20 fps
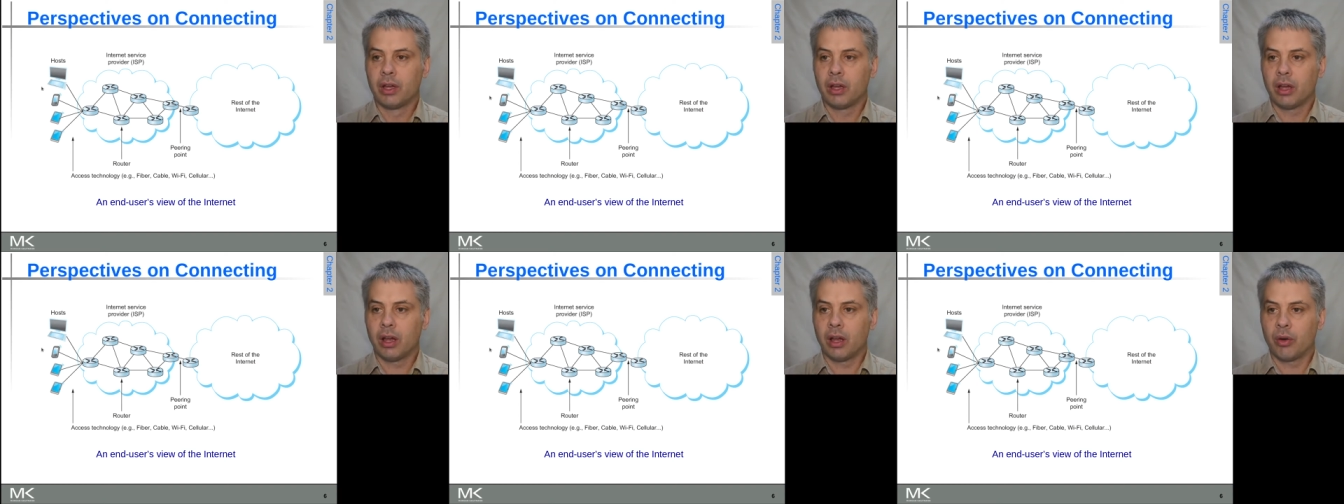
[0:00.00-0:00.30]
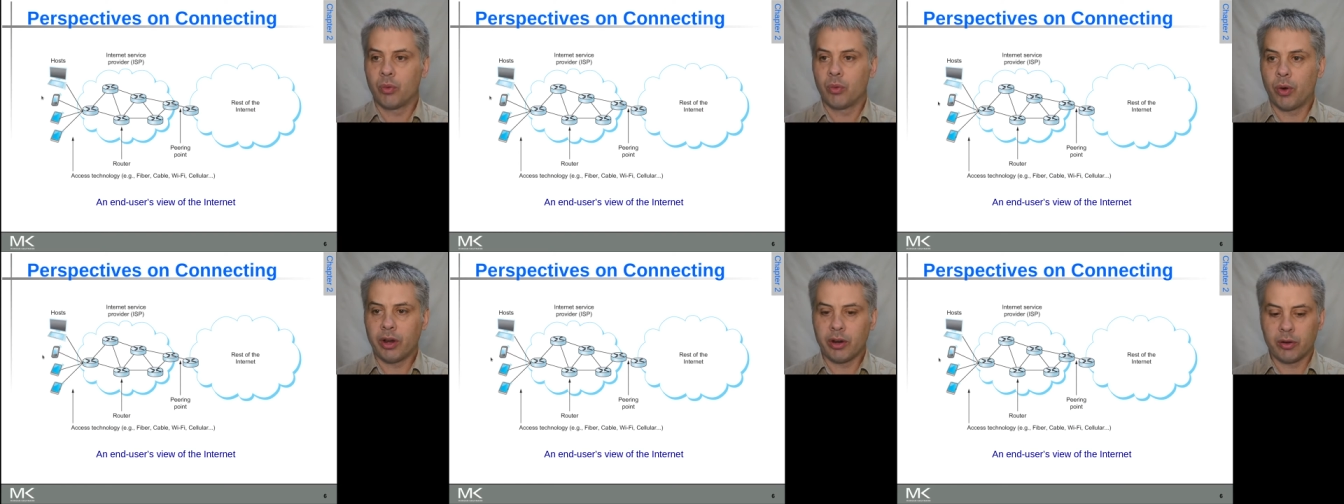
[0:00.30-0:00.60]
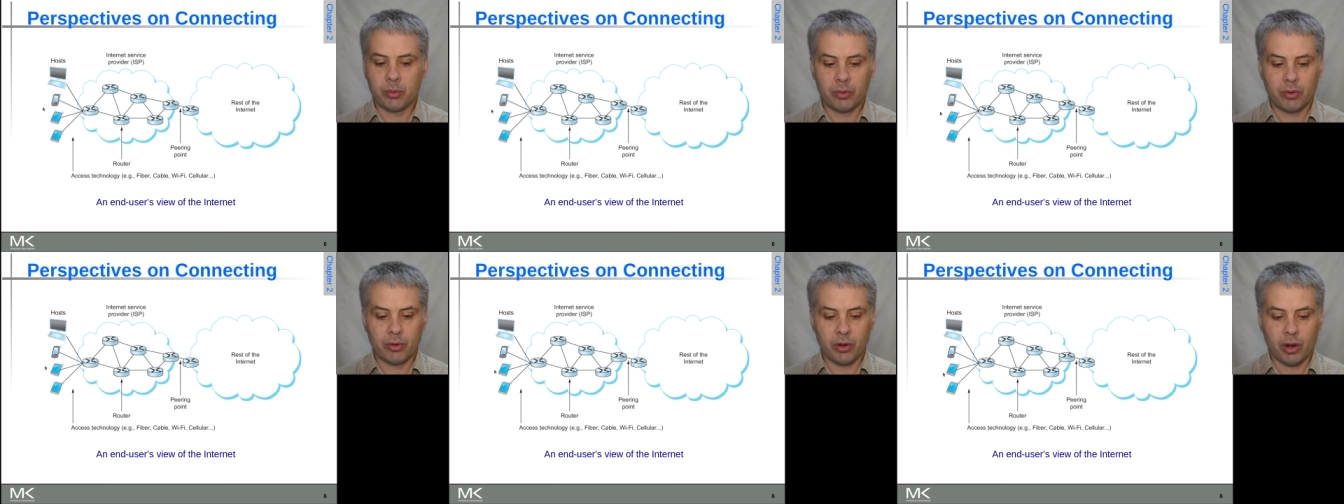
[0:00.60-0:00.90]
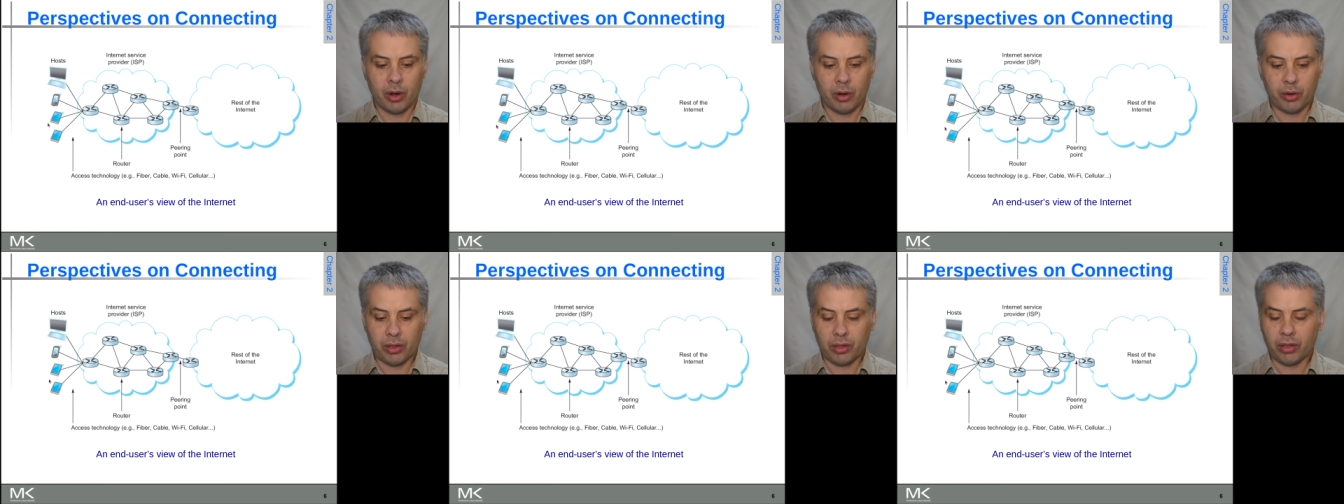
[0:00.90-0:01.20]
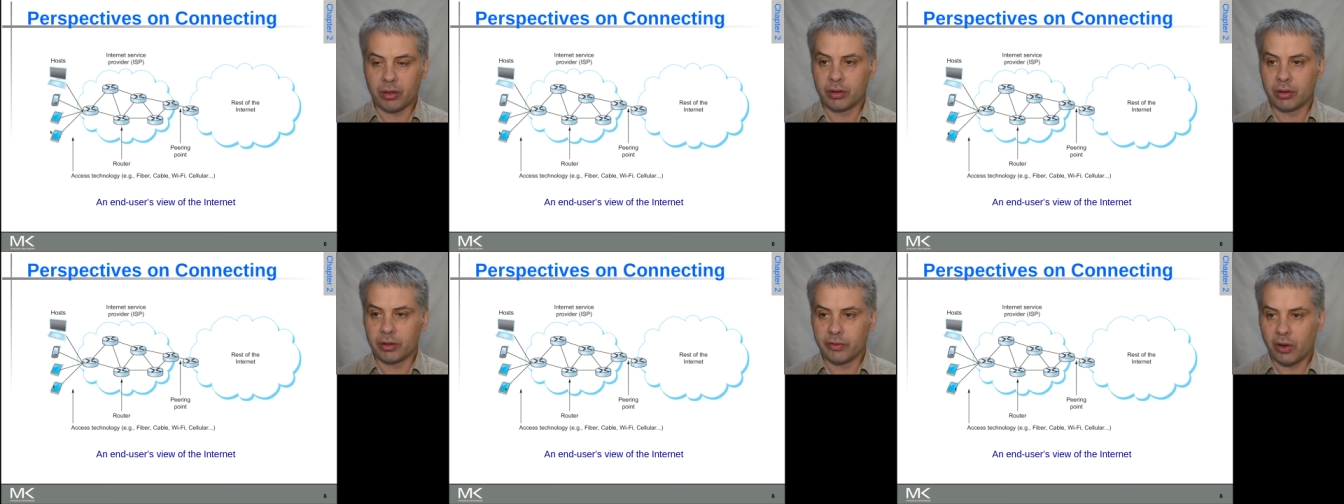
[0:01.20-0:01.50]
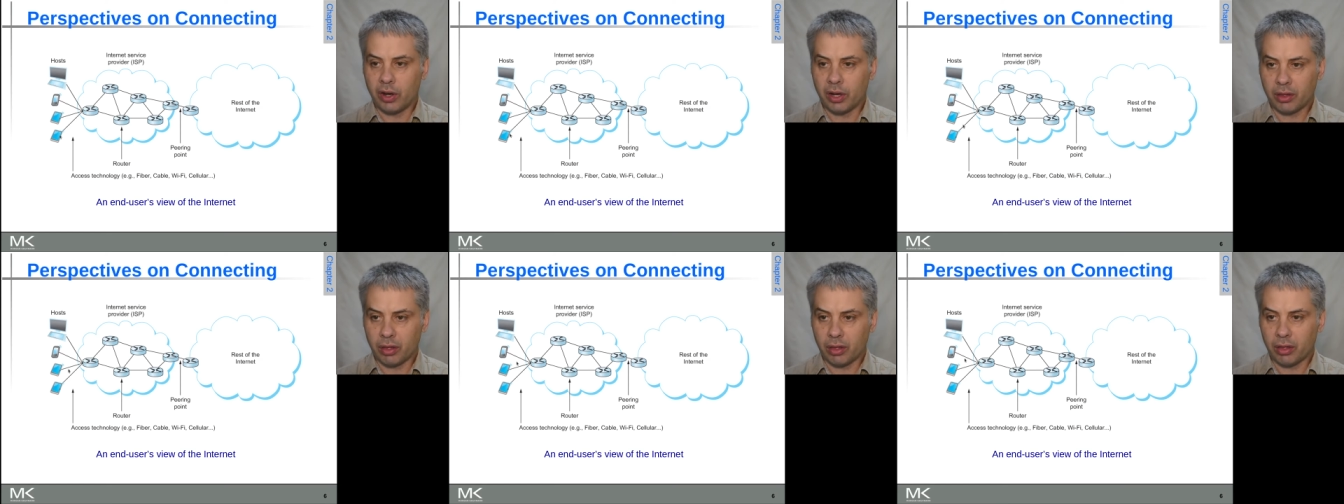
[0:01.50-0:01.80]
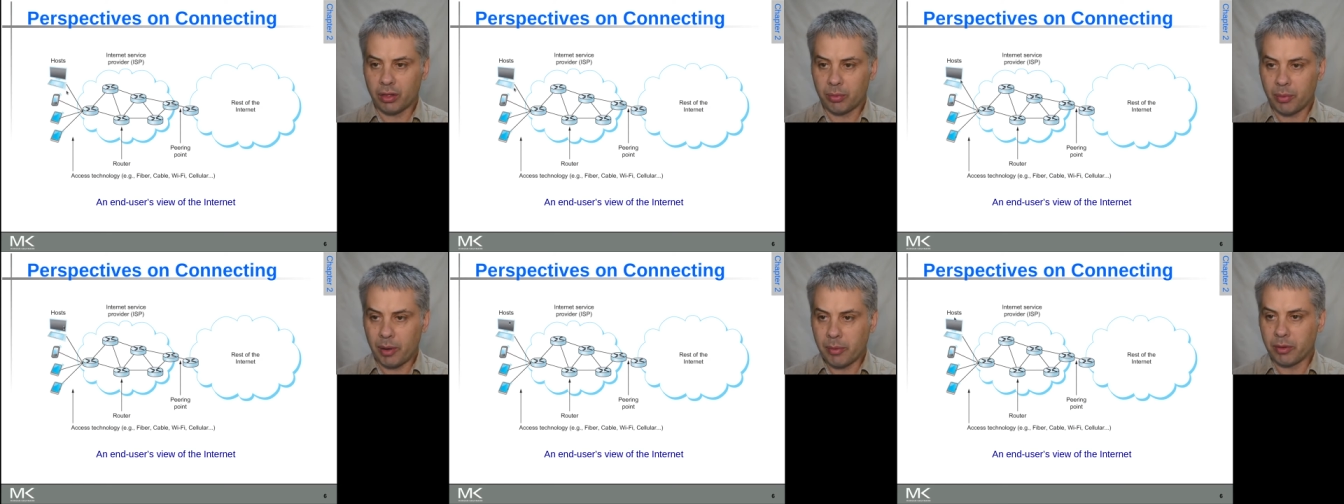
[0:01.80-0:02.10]
uh, one or more hosts and
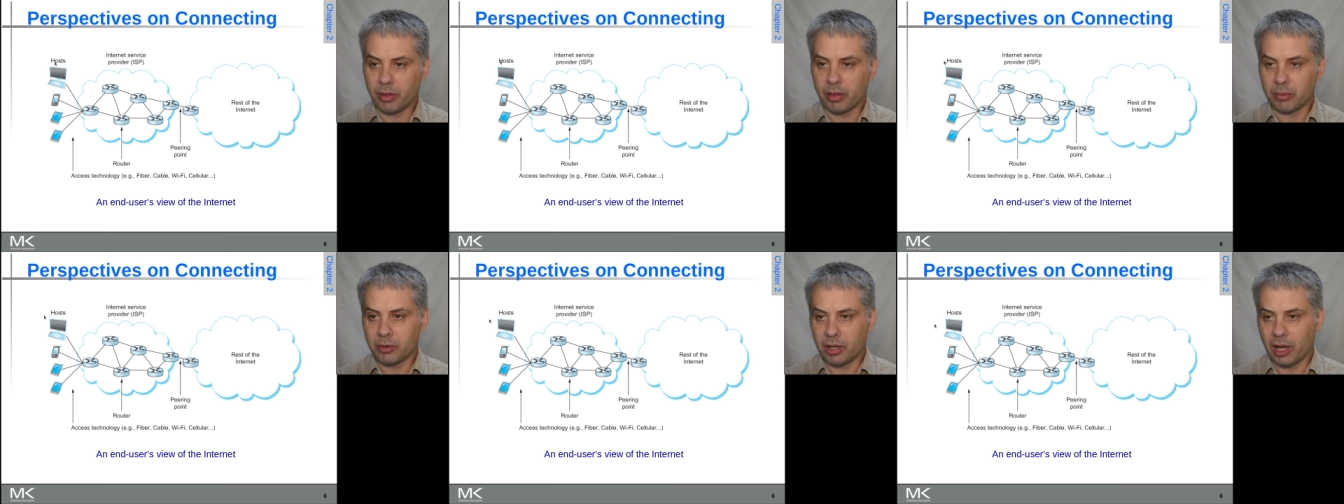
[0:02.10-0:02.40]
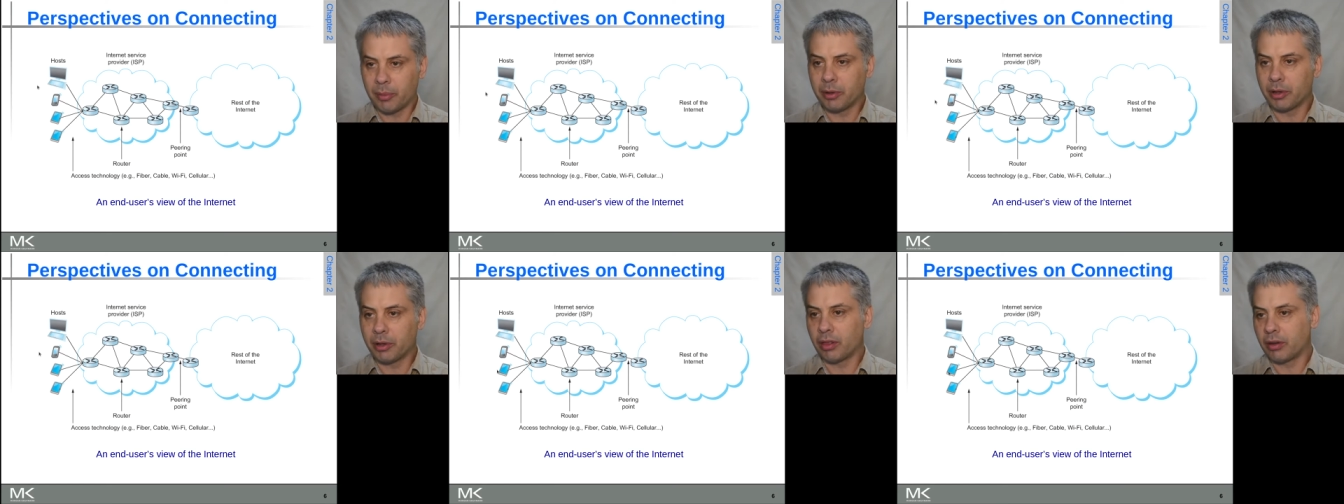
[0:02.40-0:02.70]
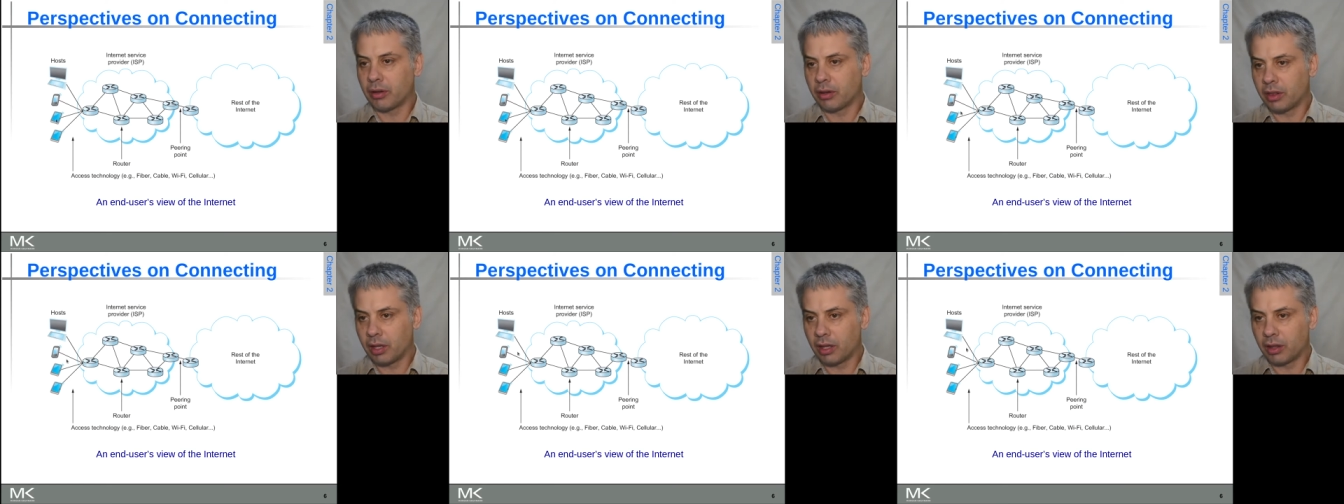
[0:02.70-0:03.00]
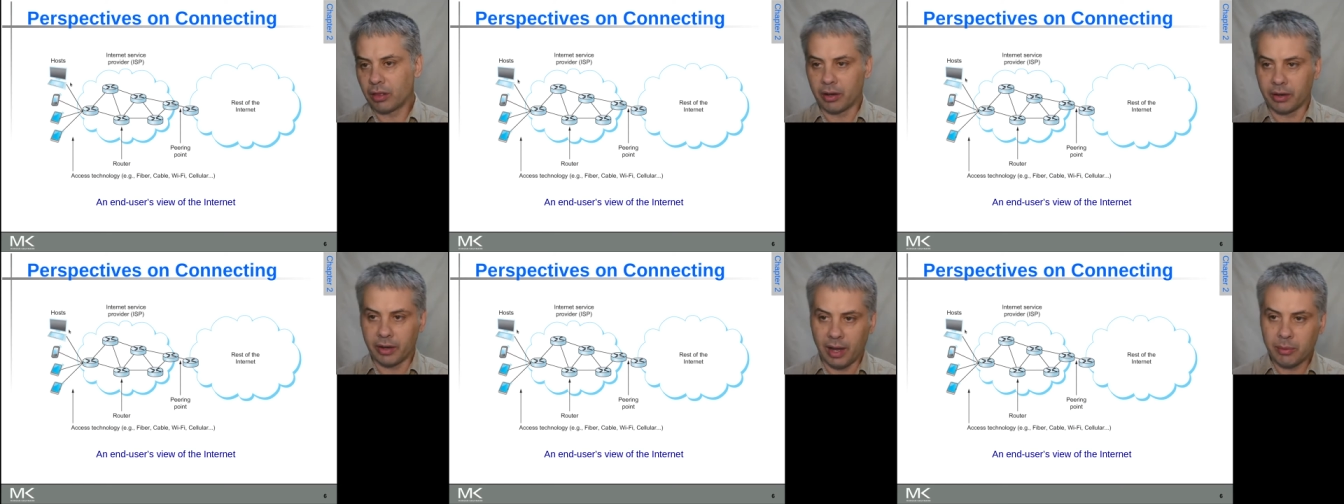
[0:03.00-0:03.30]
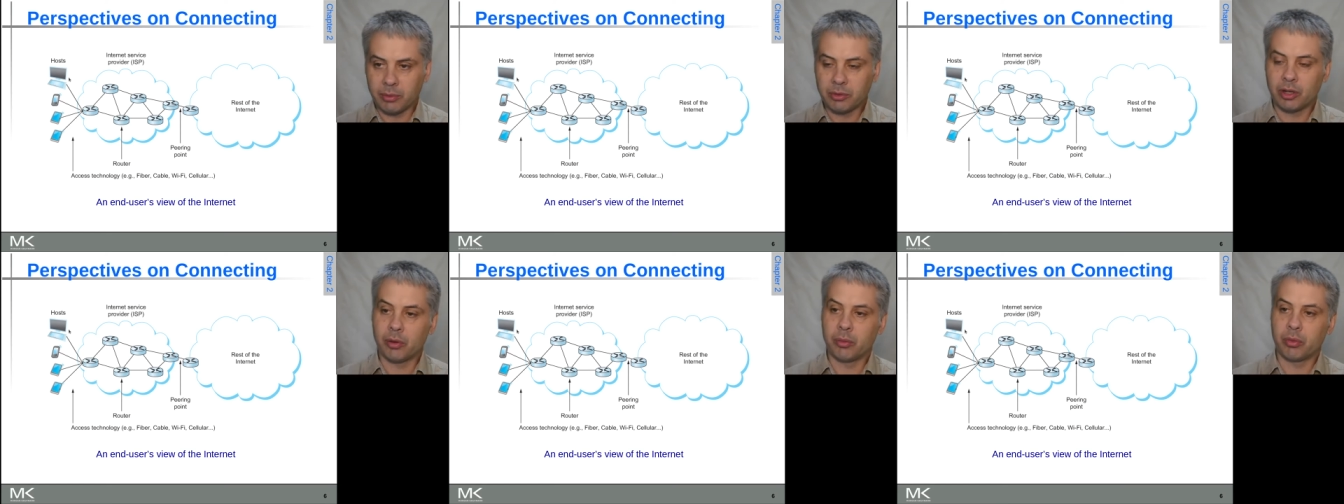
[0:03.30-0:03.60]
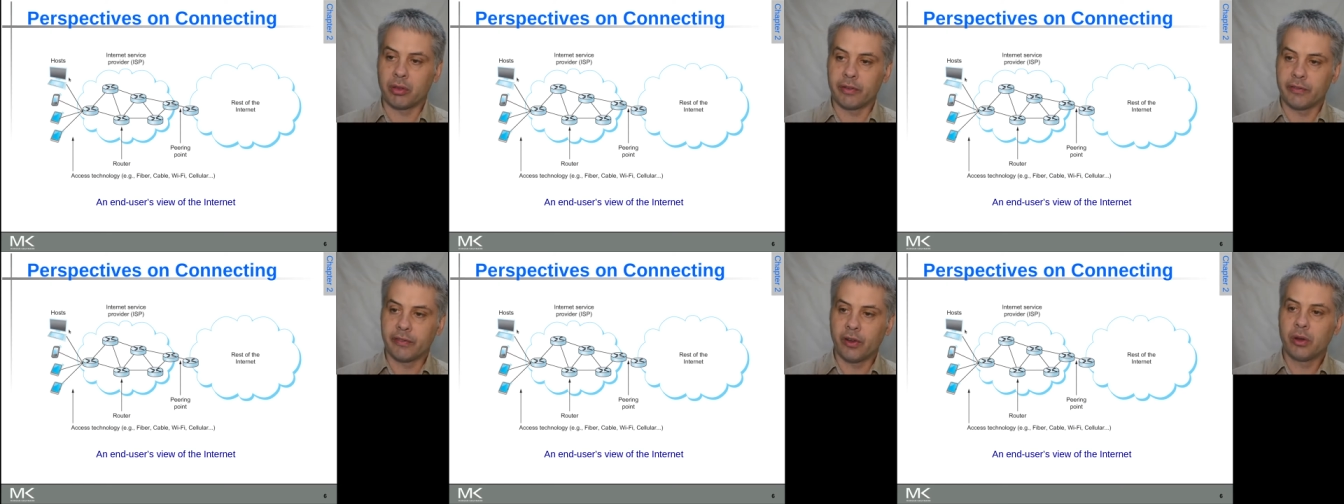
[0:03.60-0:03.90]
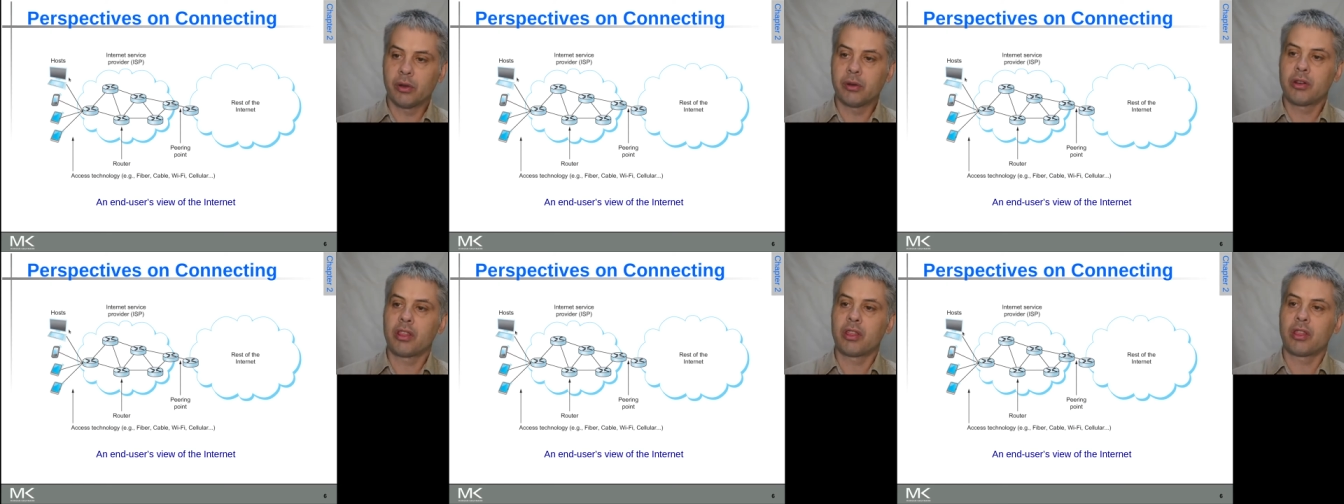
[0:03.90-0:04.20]
devices, maybe some tablets and things and laptops and
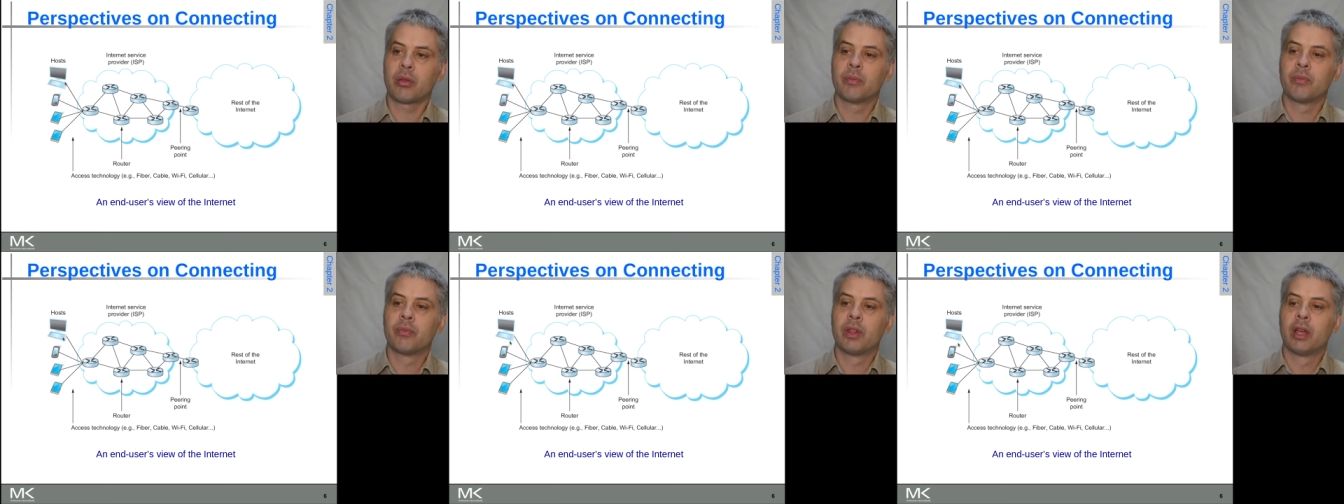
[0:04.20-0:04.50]
phones.